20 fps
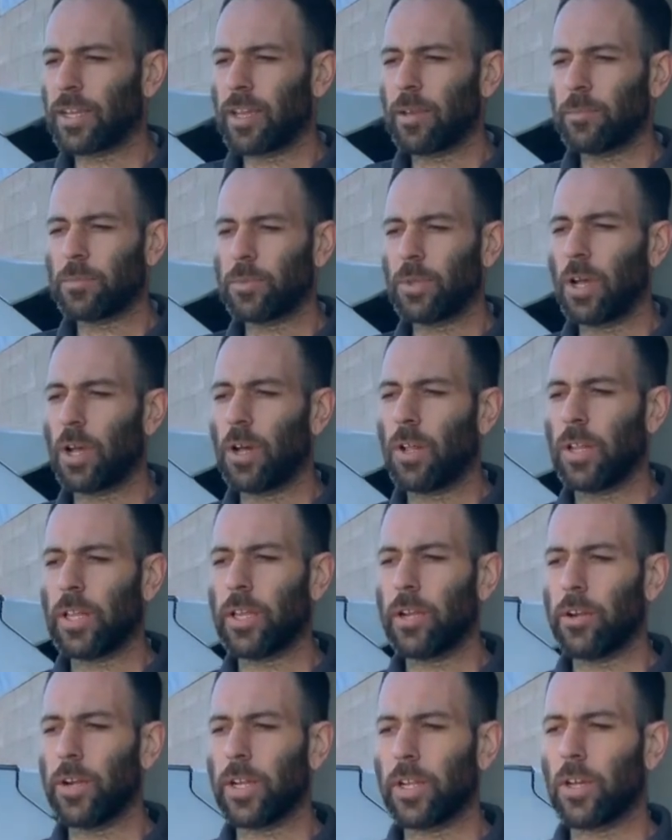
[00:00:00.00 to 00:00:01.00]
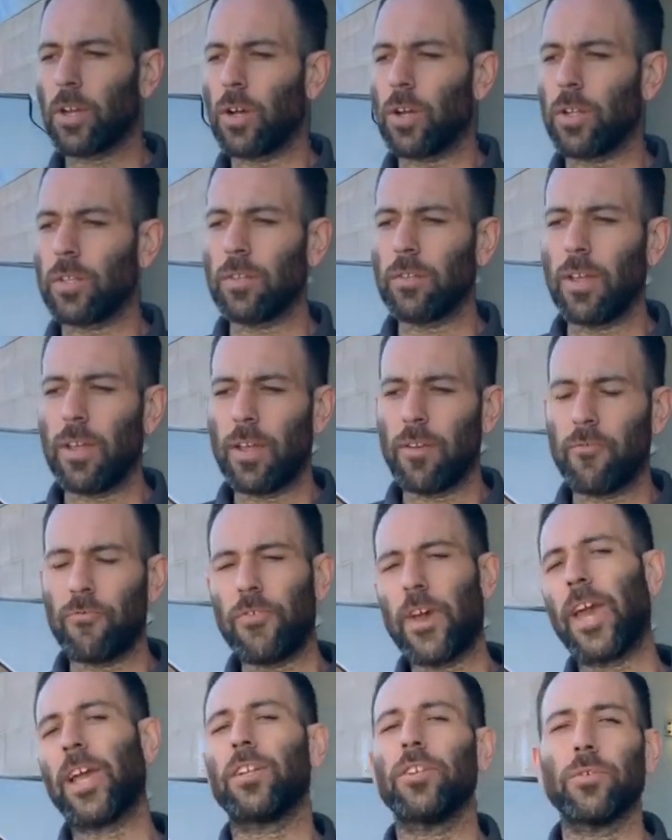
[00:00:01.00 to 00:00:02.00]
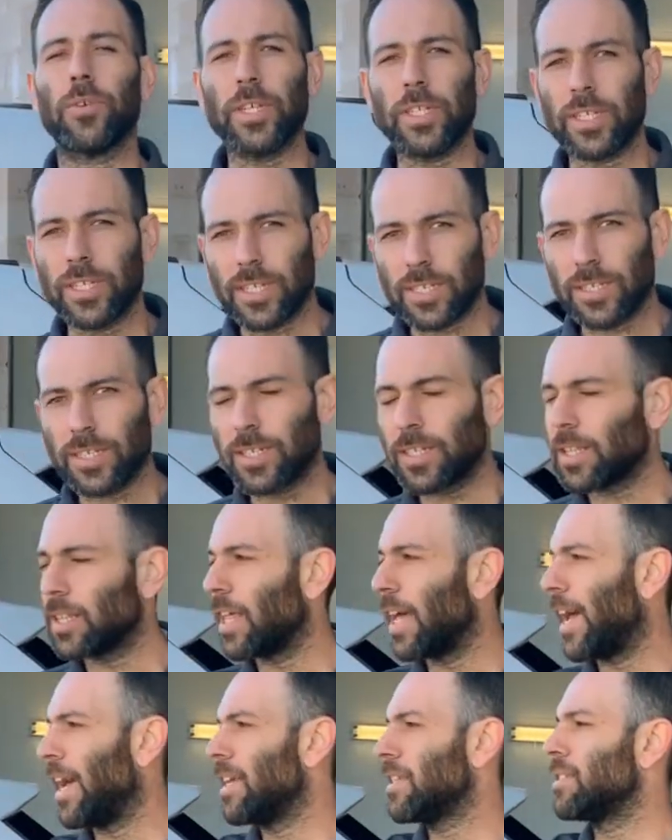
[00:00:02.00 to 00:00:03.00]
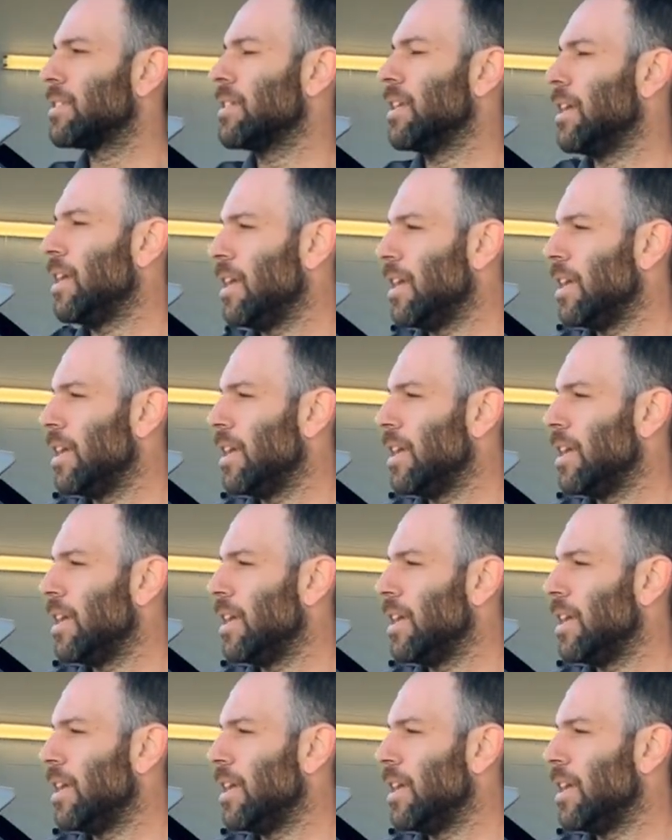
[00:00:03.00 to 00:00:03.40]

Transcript: times I'll hear it called factory tinted glass.